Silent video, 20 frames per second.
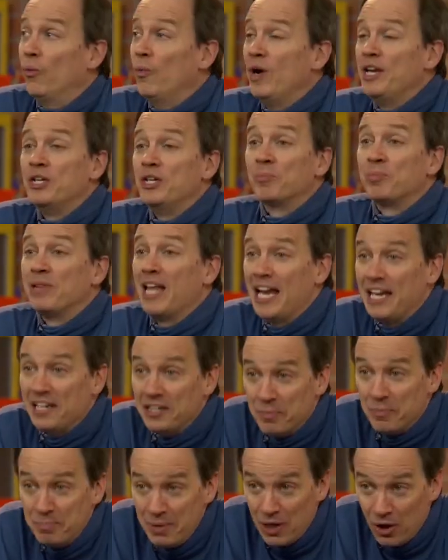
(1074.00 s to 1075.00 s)
when you're planning
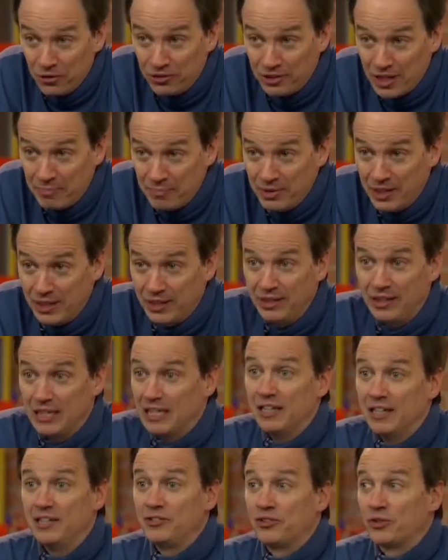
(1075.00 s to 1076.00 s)
to build something,
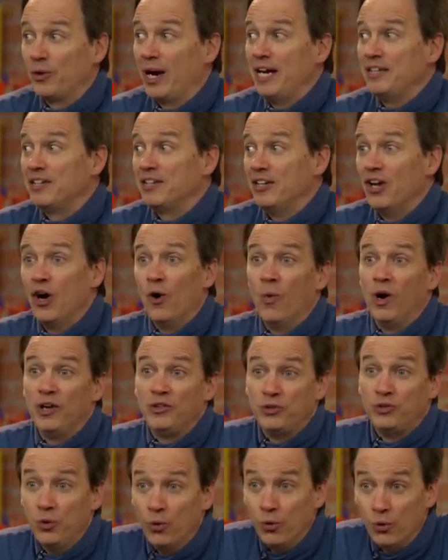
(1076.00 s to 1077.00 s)
it's great to know what
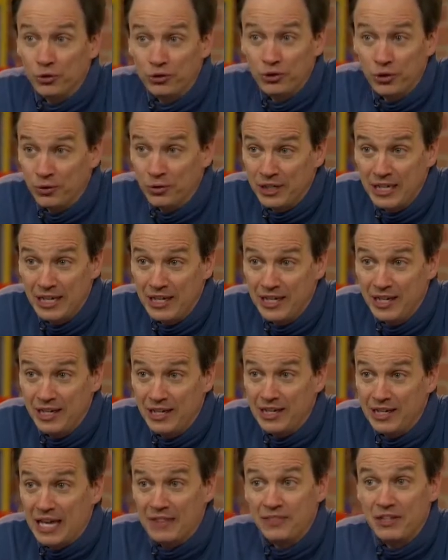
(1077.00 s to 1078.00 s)
tools you'll
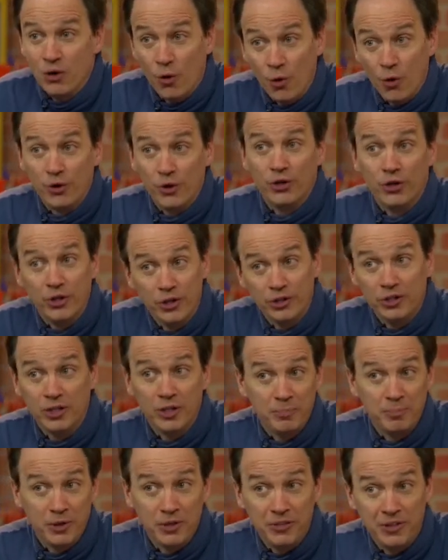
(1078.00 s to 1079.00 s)
need and the order
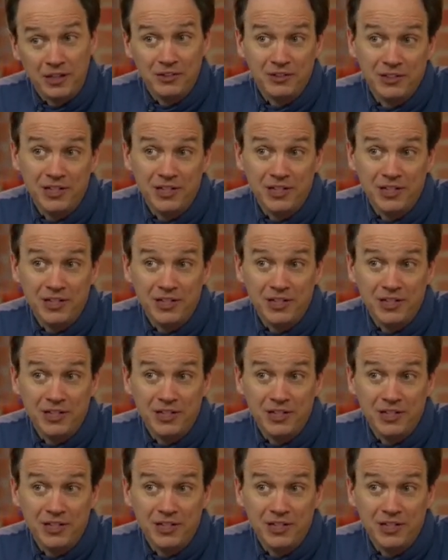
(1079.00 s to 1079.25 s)
to put things